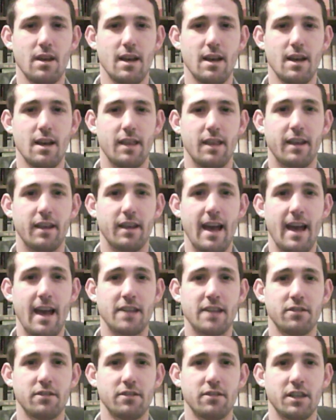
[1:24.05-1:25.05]
The
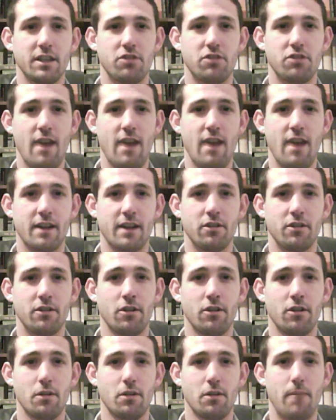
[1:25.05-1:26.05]
gasoline tractor,
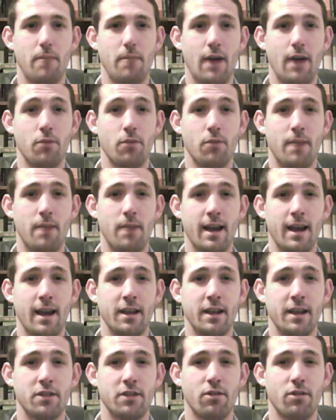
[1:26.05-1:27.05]
powered by an
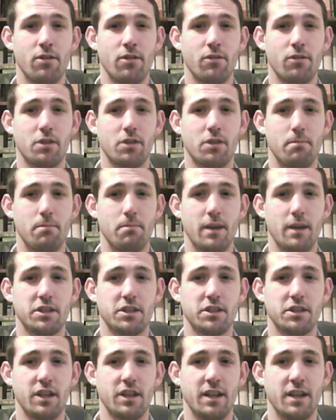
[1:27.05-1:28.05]
internal
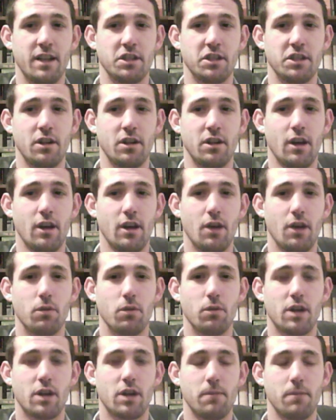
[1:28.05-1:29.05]
combustion engine,
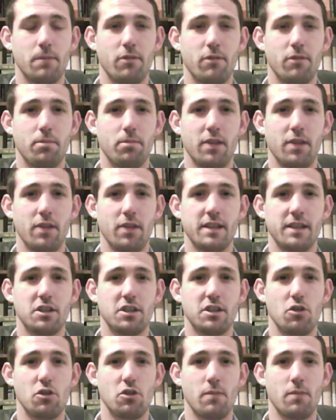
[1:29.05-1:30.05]
would come to replace
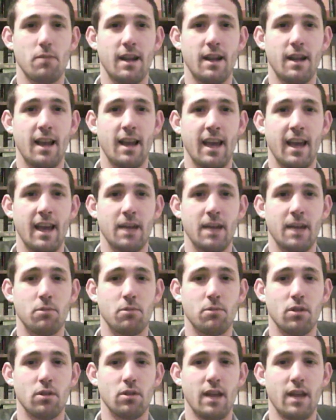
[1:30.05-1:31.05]
human and
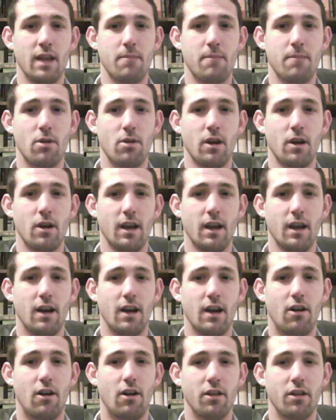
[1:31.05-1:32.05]
animal labor
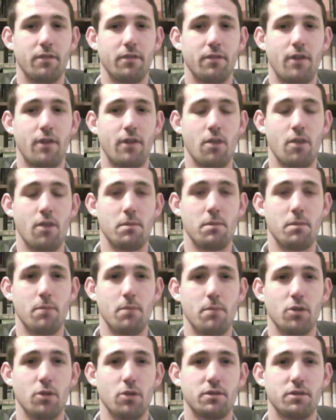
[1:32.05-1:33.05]
on the farm in
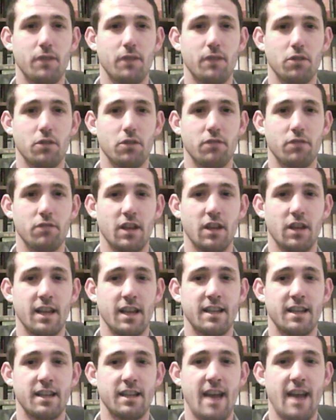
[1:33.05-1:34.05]
most
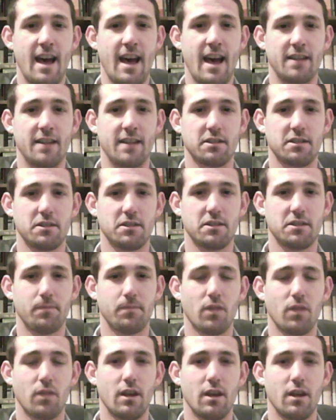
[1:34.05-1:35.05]
field-related tasks.
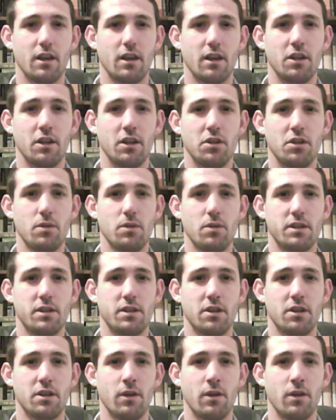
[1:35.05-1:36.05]
In doing
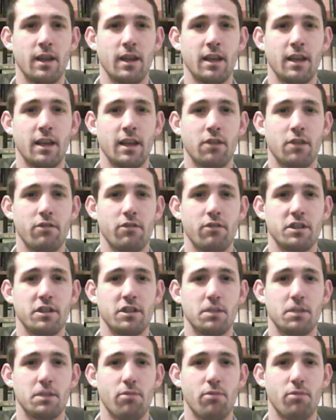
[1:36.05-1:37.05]
so, it increased
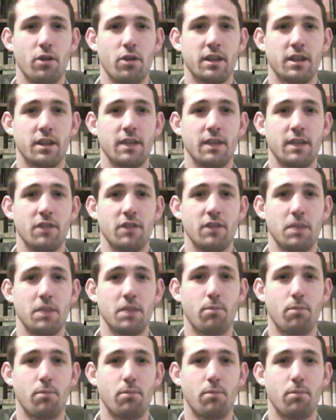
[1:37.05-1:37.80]
the productivity